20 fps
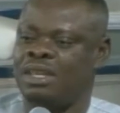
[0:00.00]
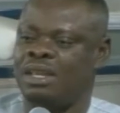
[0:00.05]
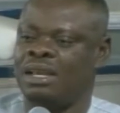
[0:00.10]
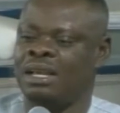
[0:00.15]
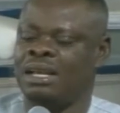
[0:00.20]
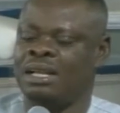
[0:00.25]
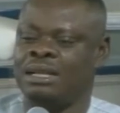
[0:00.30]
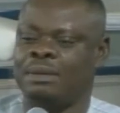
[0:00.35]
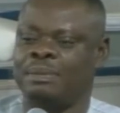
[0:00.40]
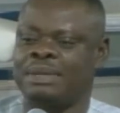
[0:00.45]

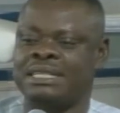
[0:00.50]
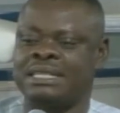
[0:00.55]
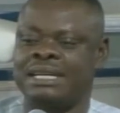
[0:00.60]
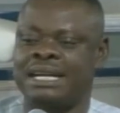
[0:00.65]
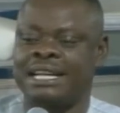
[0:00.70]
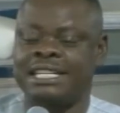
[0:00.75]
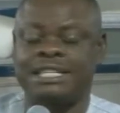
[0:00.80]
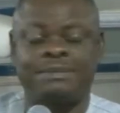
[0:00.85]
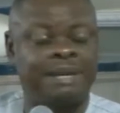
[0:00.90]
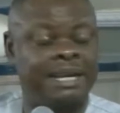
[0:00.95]
And the person
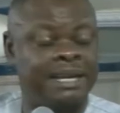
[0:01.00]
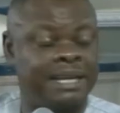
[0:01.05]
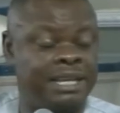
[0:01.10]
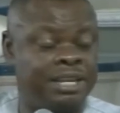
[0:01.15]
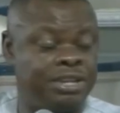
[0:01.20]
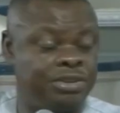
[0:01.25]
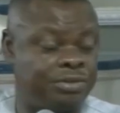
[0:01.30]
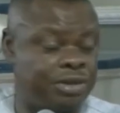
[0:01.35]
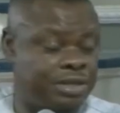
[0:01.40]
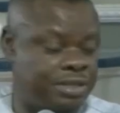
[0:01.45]
asked me an
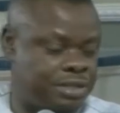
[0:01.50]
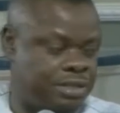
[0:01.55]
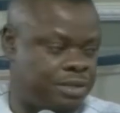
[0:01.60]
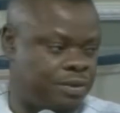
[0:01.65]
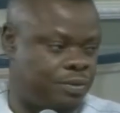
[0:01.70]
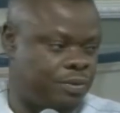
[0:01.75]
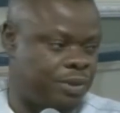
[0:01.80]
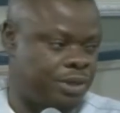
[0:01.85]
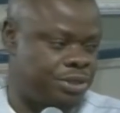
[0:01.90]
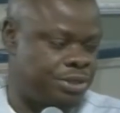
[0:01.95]

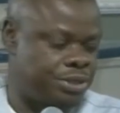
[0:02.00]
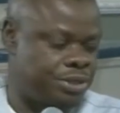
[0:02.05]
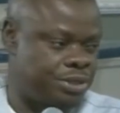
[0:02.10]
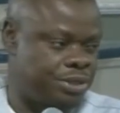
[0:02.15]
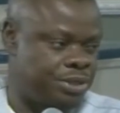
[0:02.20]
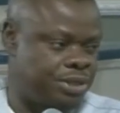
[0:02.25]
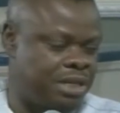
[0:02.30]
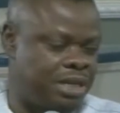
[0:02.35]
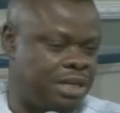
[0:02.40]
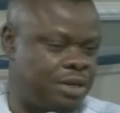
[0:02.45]
interesting question.
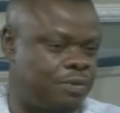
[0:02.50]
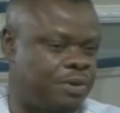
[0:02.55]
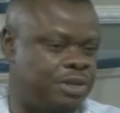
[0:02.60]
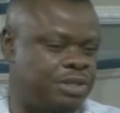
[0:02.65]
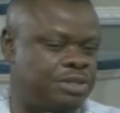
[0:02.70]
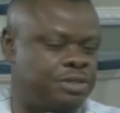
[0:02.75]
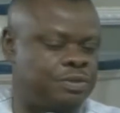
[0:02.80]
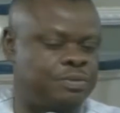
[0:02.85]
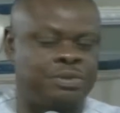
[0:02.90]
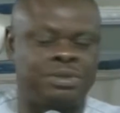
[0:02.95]
And the
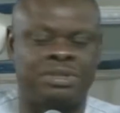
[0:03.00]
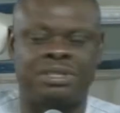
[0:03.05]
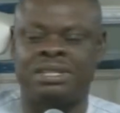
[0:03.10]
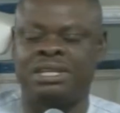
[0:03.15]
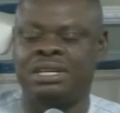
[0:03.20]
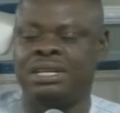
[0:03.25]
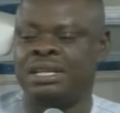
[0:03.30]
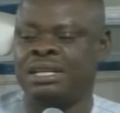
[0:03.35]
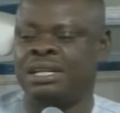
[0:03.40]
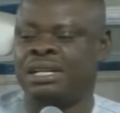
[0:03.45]
question was,
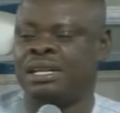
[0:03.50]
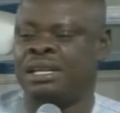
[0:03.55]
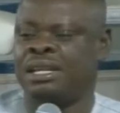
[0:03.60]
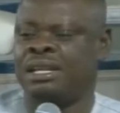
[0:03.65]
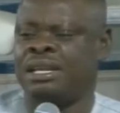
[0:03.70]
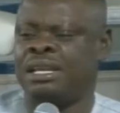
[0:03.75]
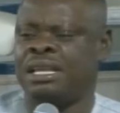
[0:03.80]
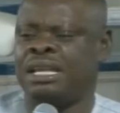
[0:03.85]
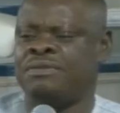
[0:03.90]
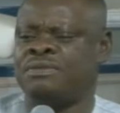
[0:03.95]

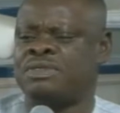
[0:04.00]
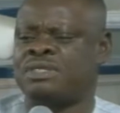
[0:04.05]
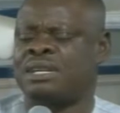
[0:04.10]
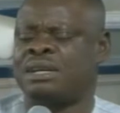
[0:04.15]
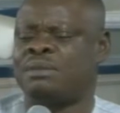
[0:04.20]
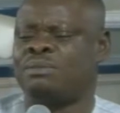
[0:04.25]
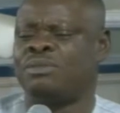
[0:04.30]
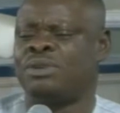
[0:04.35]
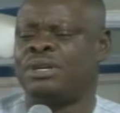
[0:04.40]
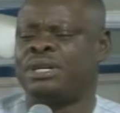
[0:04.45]
if
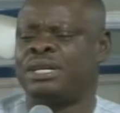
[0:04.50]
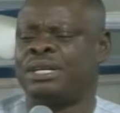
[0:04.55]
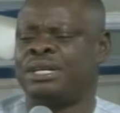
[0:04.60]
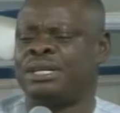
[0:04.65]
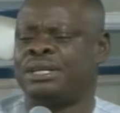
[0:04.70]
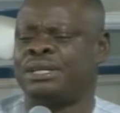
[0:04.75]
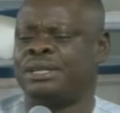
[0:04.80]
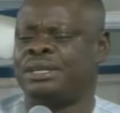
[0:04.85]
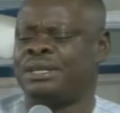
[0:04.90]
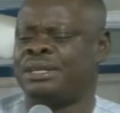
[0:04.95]

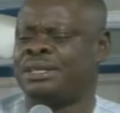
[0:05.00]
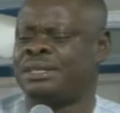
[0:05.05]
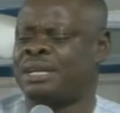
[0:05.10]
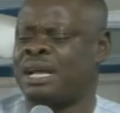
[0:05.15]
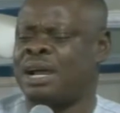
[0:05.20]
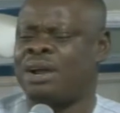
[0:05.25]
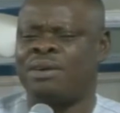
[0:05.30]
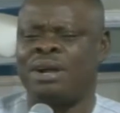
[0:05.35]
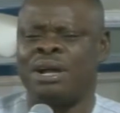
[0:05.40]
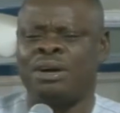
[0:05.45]
somebody is
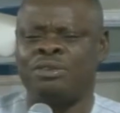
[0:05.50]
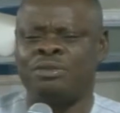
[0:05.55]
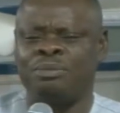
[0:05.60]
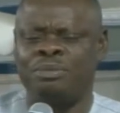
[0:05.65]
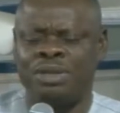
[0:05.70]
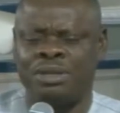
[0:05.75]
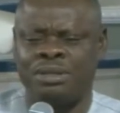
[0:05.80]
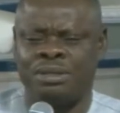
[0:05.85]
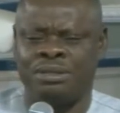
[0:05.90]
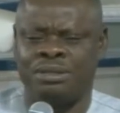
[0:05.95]
around
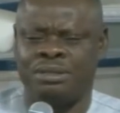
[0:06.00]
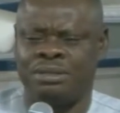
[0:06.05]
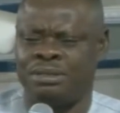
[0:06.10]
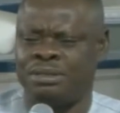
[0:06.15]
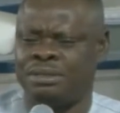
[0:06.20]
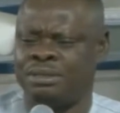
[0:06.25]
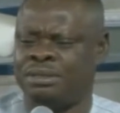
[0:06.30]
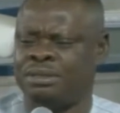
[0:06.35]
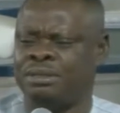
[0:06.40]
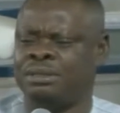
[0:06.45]
me
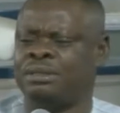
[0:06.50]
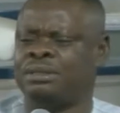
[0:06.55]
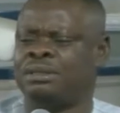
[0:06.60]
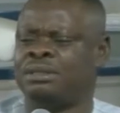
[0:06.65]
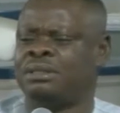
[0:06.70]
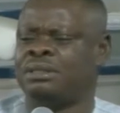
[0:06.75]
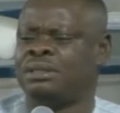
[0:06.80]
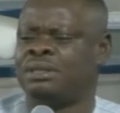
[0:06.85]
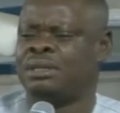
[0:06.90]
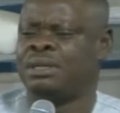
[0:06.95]

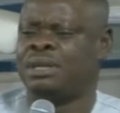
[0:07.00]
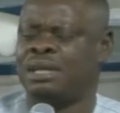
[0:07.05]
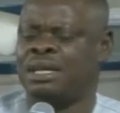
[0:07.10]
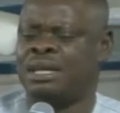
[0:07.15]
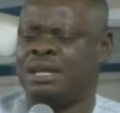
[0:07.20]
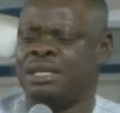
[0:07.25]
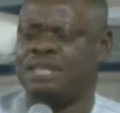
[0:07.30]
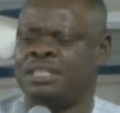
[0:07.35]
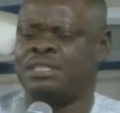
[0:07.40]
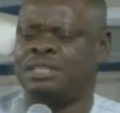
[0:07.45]

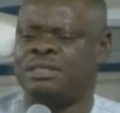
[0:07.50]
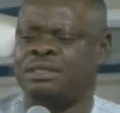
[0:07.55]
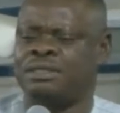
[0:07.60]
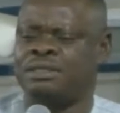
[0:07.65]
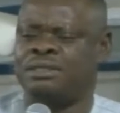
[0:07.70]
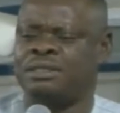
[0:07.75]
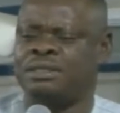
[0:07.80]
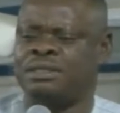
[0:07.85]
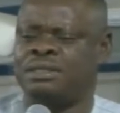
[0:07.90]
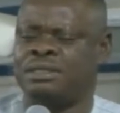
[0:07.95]
and is
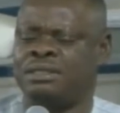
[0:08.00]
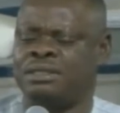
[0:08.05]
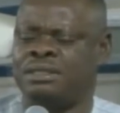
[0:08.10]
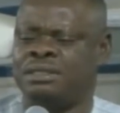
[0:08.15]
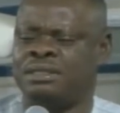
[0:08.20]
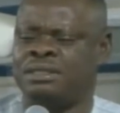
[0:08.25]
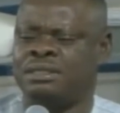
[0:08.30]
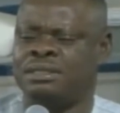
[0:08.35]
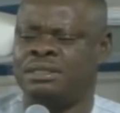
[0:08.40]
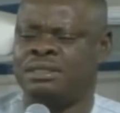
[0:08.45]

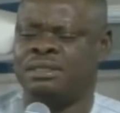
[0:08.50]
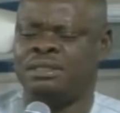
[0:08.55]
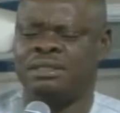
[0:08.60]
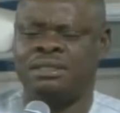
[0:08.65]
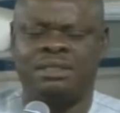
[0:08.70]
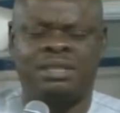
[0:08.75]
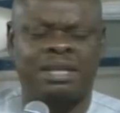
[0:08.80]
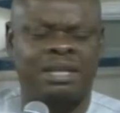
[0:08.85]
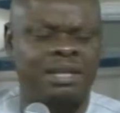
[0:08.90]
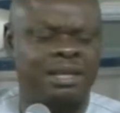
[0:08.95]

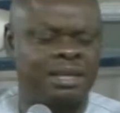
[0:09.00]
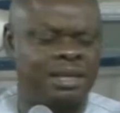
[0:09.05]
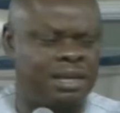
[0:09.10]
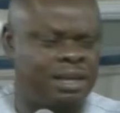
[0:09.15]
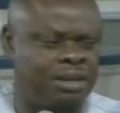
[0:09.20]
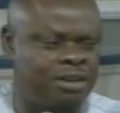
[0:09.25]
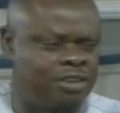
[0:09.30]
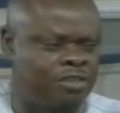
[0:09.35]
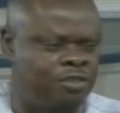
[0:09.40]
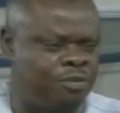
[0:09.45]
taking
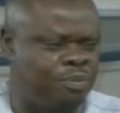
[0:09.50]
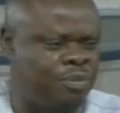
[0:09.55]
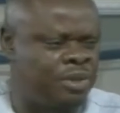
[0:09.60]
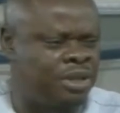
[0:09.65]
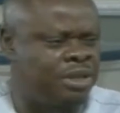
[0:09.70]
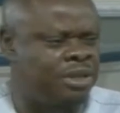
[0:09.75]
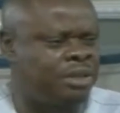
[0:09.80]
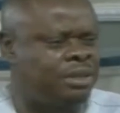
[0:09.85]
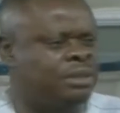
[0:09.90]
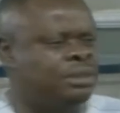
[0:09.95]
care of
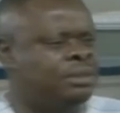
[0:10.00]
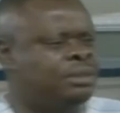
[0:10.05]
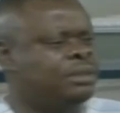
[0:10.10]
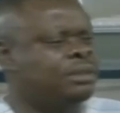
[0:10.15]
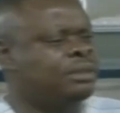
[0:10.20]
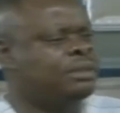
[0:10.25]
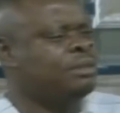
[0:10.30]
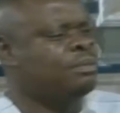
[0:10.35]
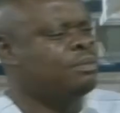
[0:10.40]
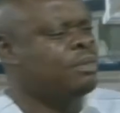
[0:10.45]
me,
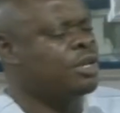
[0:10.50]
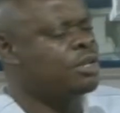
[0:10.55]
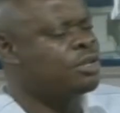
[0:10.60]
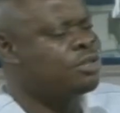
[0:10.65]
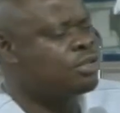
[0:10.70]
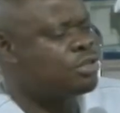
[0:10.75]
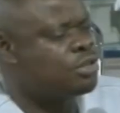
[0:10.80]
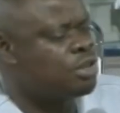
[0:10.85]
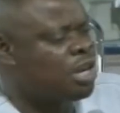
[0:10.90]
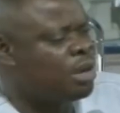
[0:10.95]

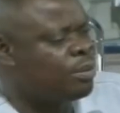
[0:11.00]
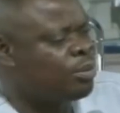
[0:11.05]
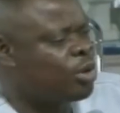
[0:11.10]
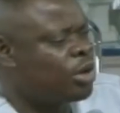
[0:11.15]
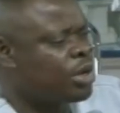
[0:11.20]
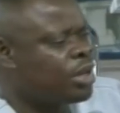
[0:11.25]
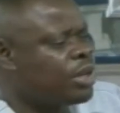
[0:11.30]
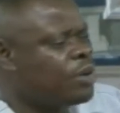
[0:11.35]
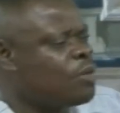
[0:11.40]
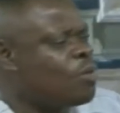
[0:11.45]
making sure I'm
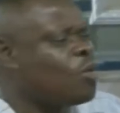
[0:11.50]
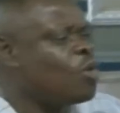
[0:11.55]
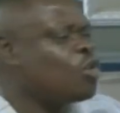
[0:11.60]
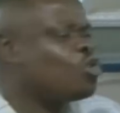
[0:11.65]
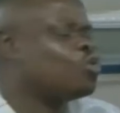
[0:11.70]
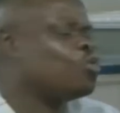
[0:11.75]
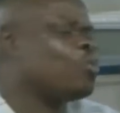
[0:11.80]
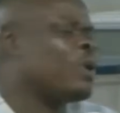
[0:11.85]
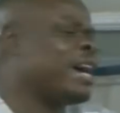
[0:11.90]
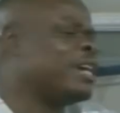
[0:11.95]
okay,
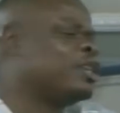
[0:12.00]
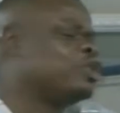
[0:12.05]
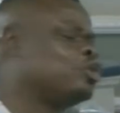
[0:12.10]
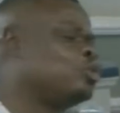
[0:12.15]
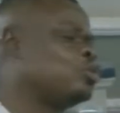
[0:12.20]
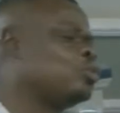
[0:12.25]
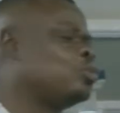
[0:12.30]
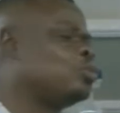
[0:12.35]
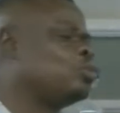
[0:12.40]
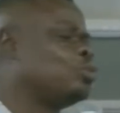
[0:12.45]
what do I
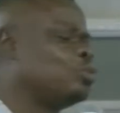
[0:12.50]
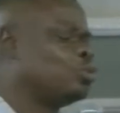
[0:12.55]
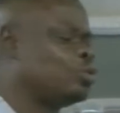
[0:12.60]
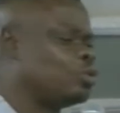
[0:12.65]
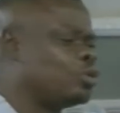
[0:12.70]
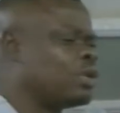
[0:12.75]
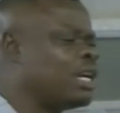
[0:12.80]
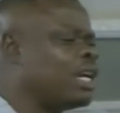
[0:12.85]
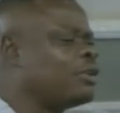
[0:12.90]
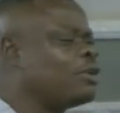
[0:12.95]
do
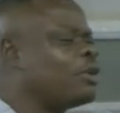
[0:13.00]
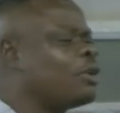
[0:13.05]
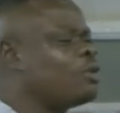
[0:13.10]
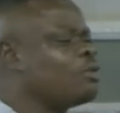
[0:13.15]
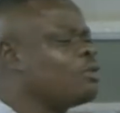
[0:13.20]
so I don't